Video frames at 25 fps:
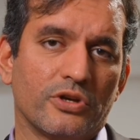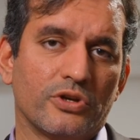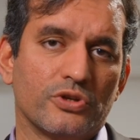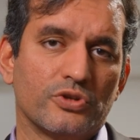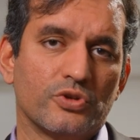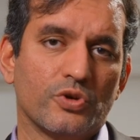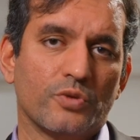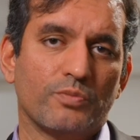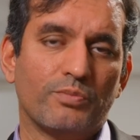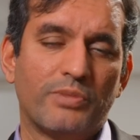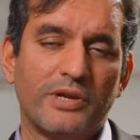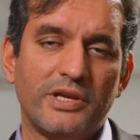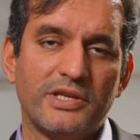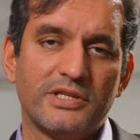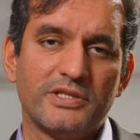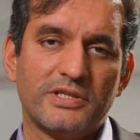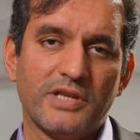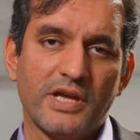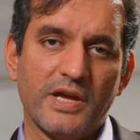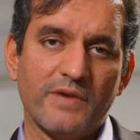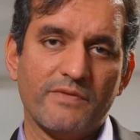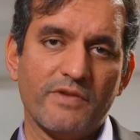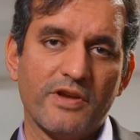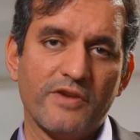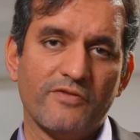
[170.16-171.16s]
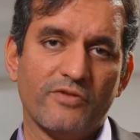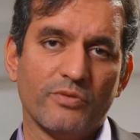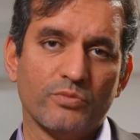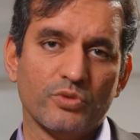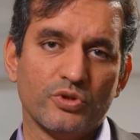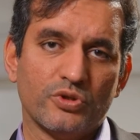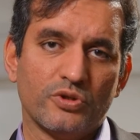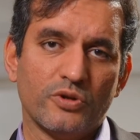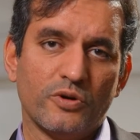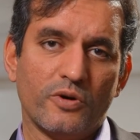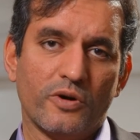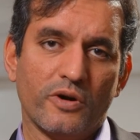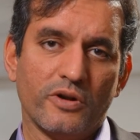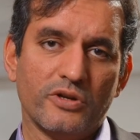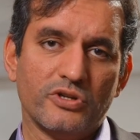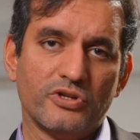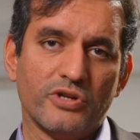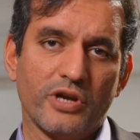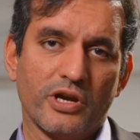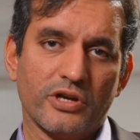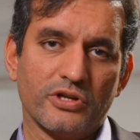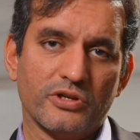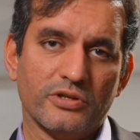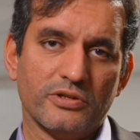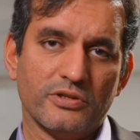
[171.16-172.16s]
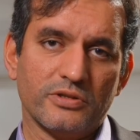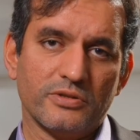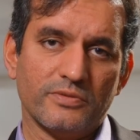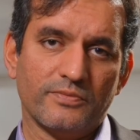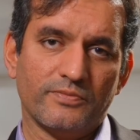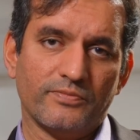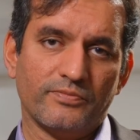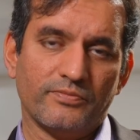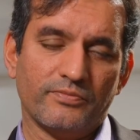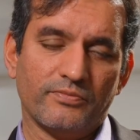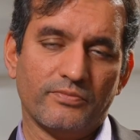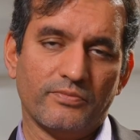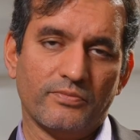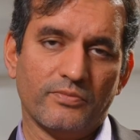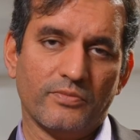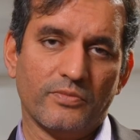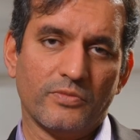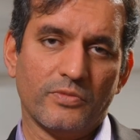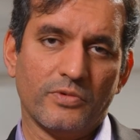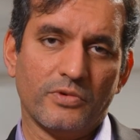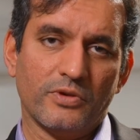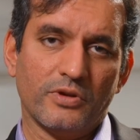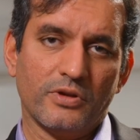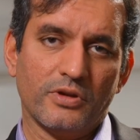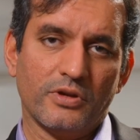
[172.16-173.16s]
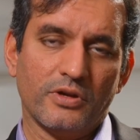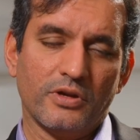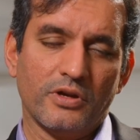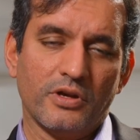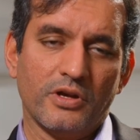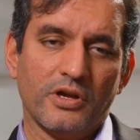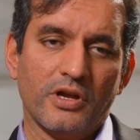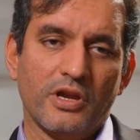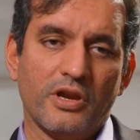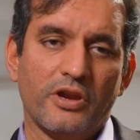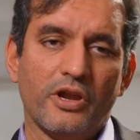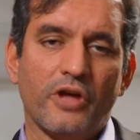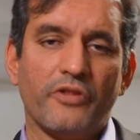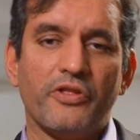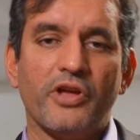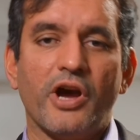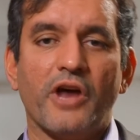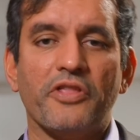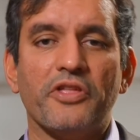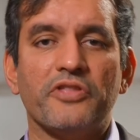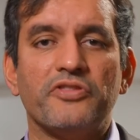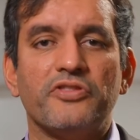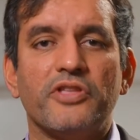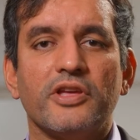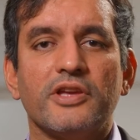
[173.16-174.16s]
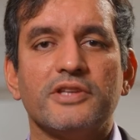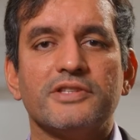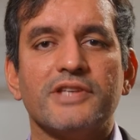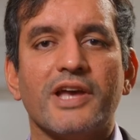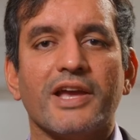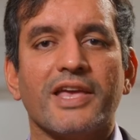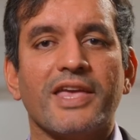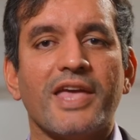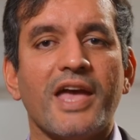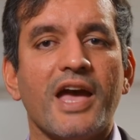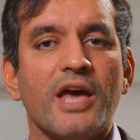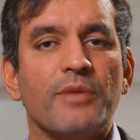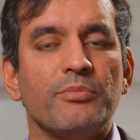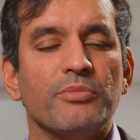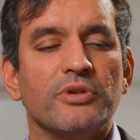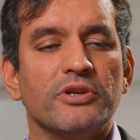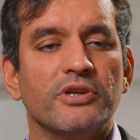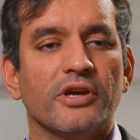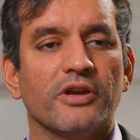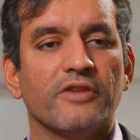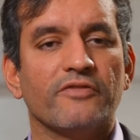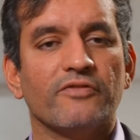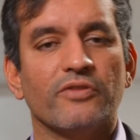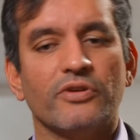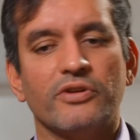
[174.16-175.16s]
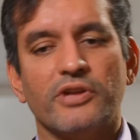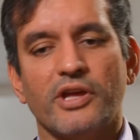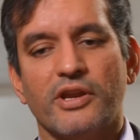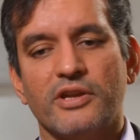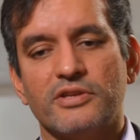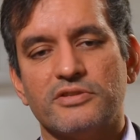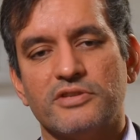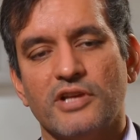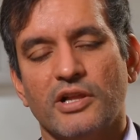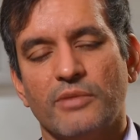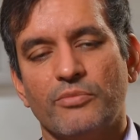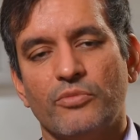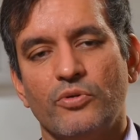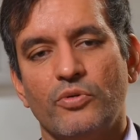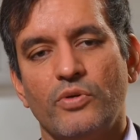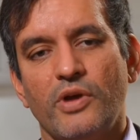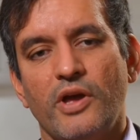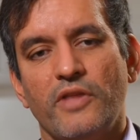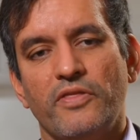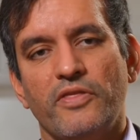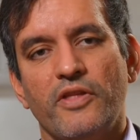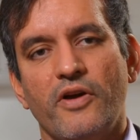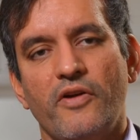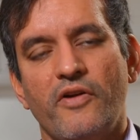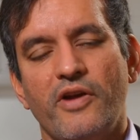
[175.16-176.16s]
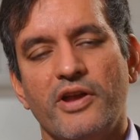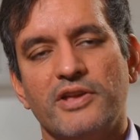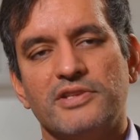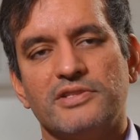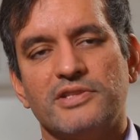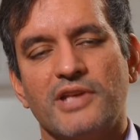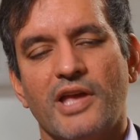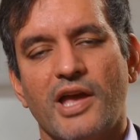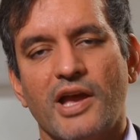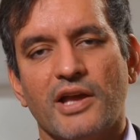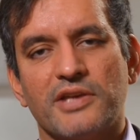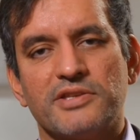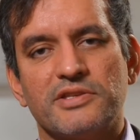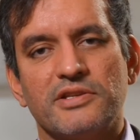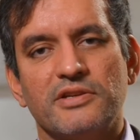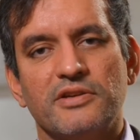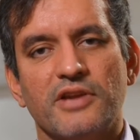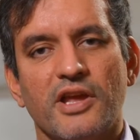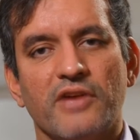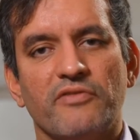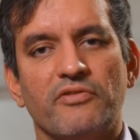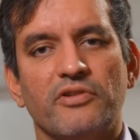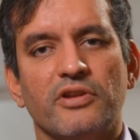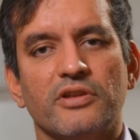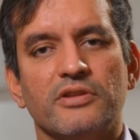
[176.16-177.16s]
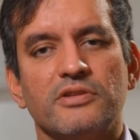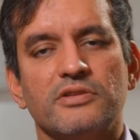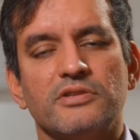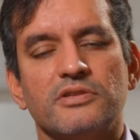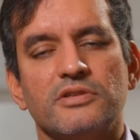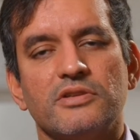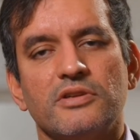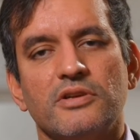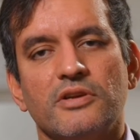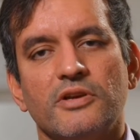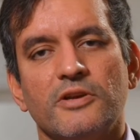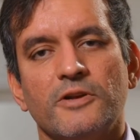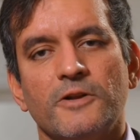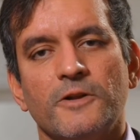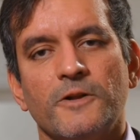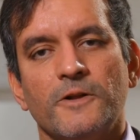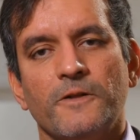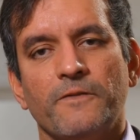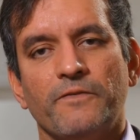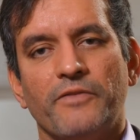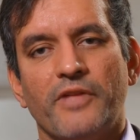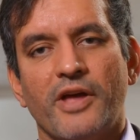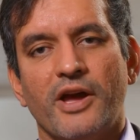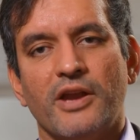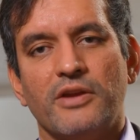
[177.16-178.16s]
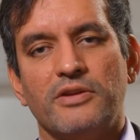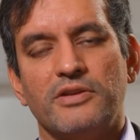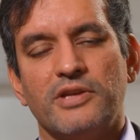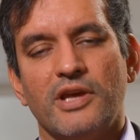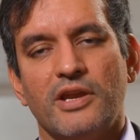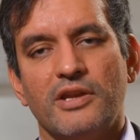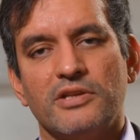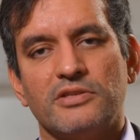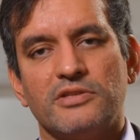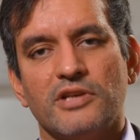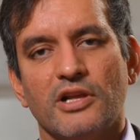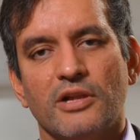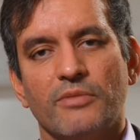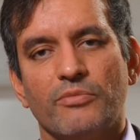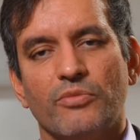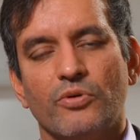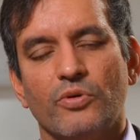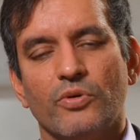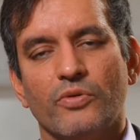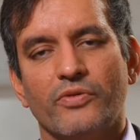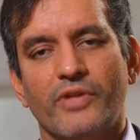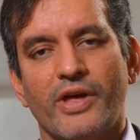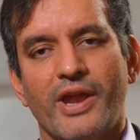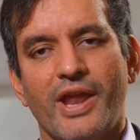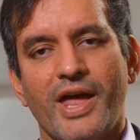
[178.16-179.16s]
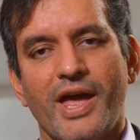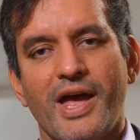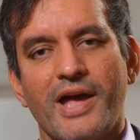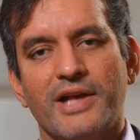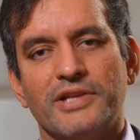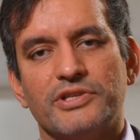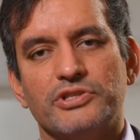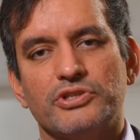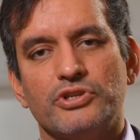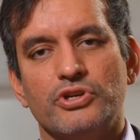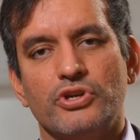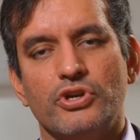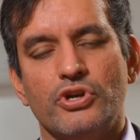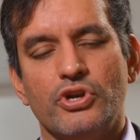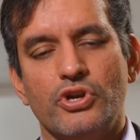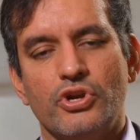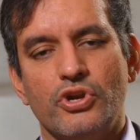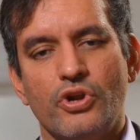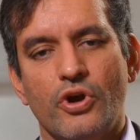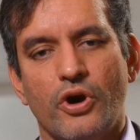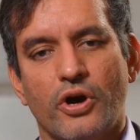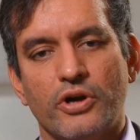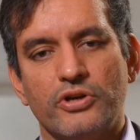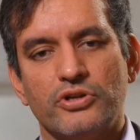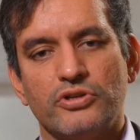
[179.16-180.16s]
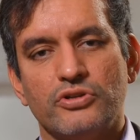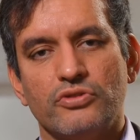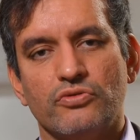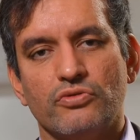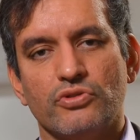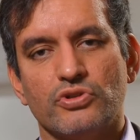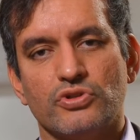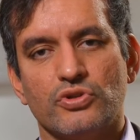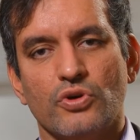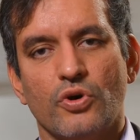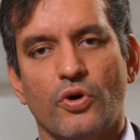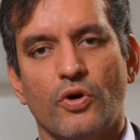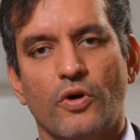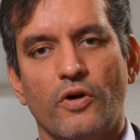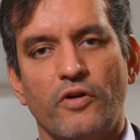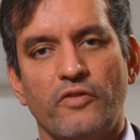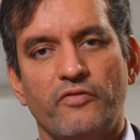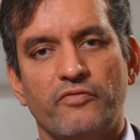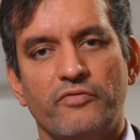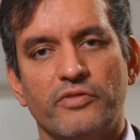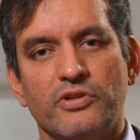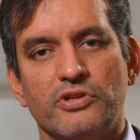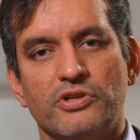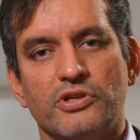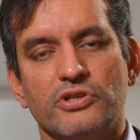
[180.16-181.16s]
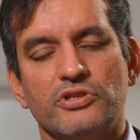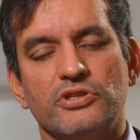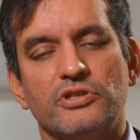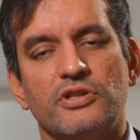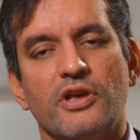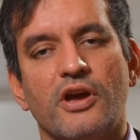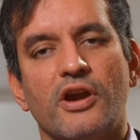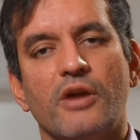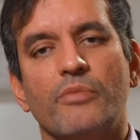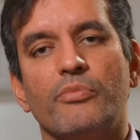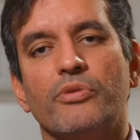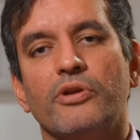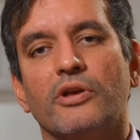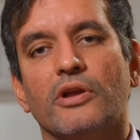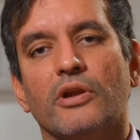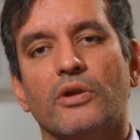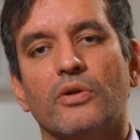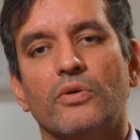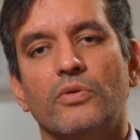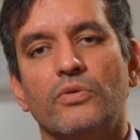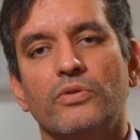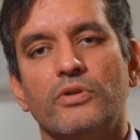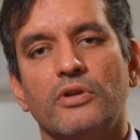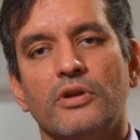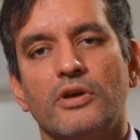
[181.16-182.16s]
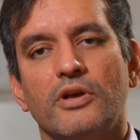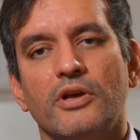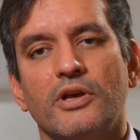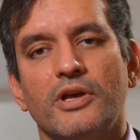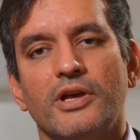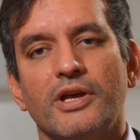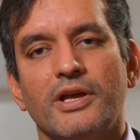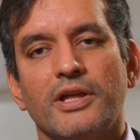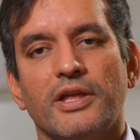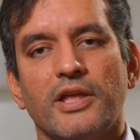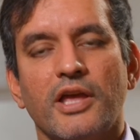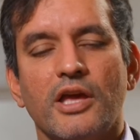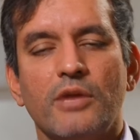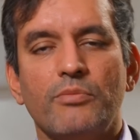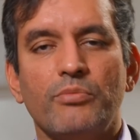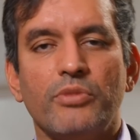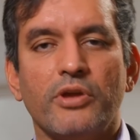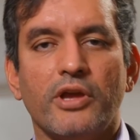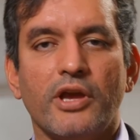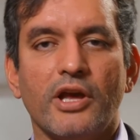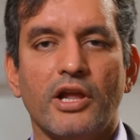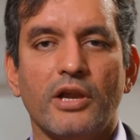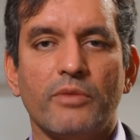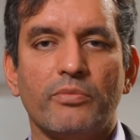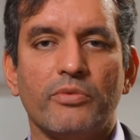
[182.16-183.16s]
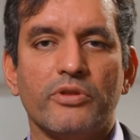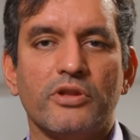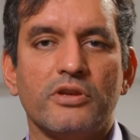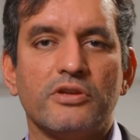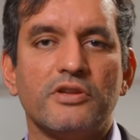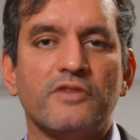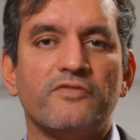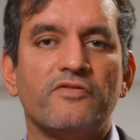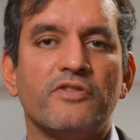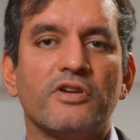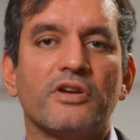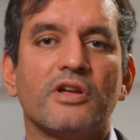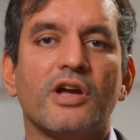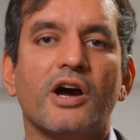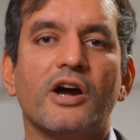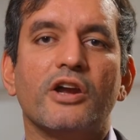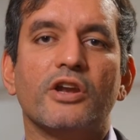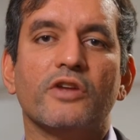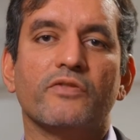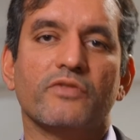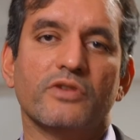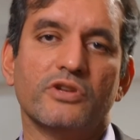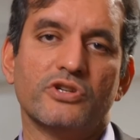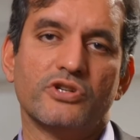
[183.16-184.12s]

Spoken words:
So please stay away from steroid injections. Now, the other things that can be done for tennis elbow, and there is excellent evidence that tennis elbow that has not resolved with just therapy alone can be helped with a different kind of